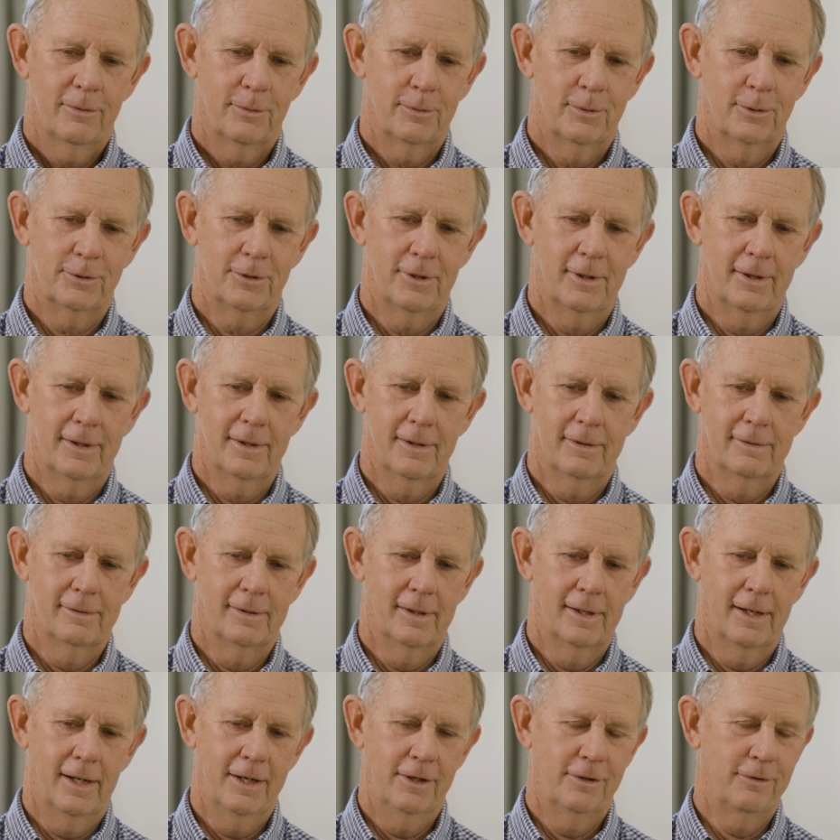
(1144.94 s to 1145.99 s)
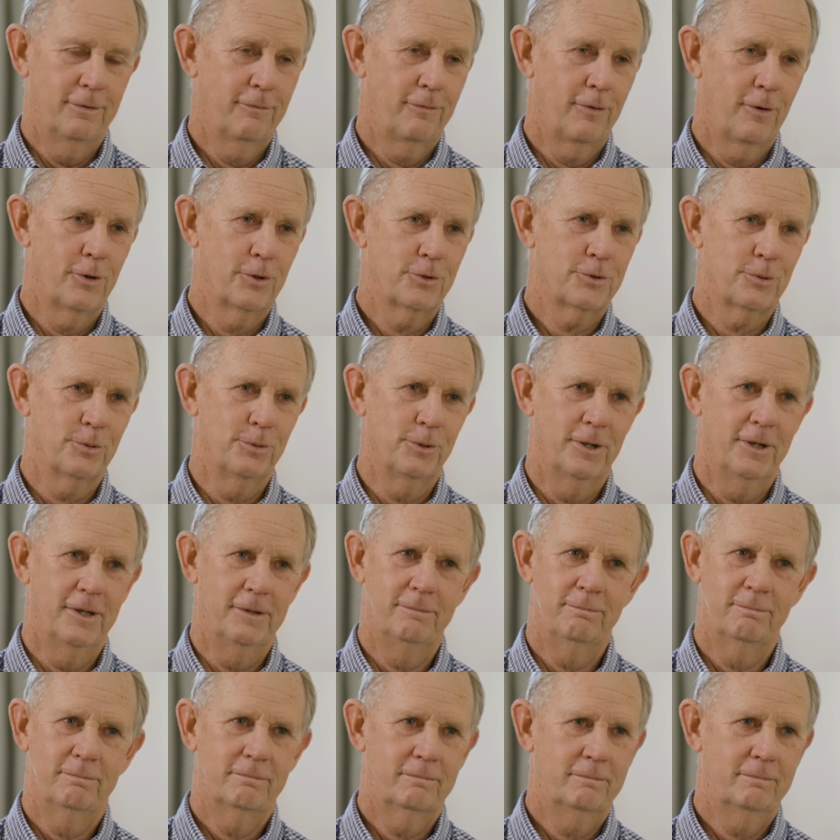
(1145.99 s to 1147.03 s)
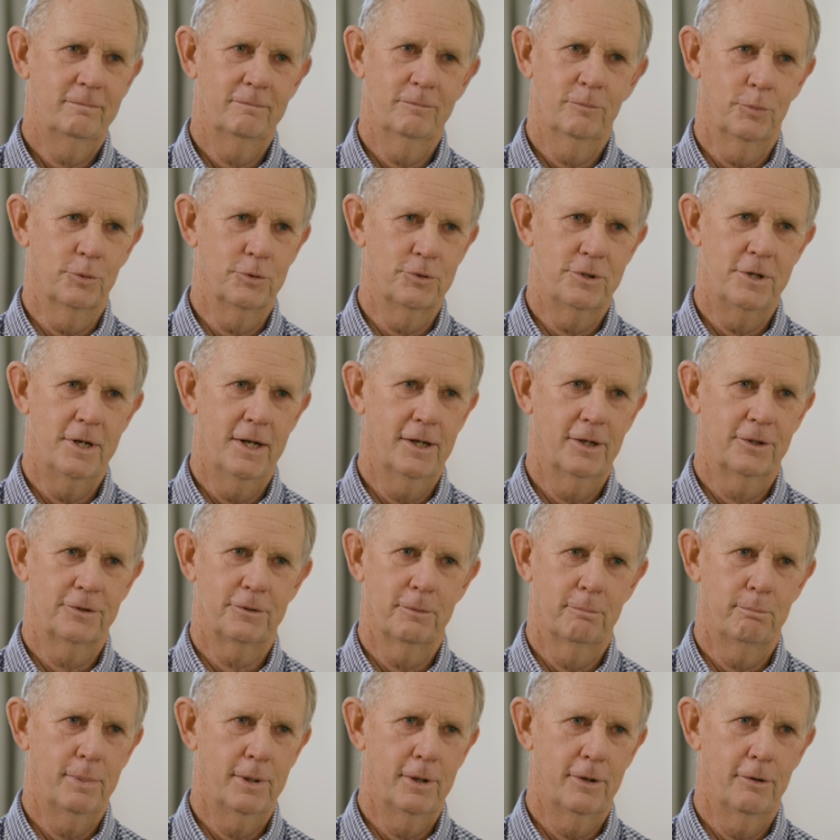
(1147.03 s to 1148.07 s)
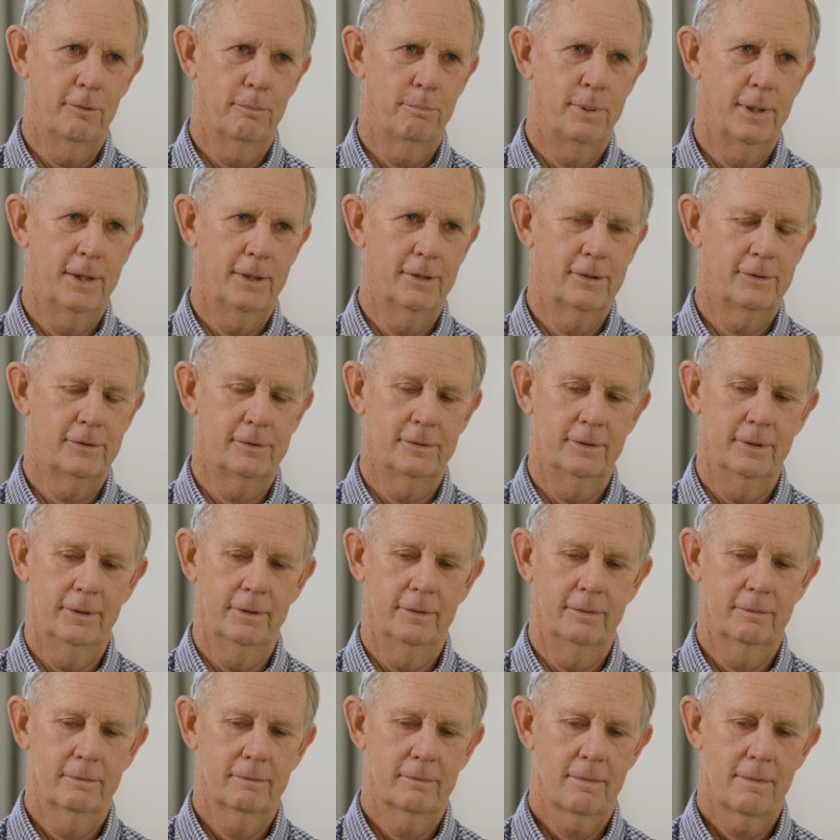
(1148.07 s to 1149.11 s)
what the hell? I ain't the first one that was dealt a bitter pill, and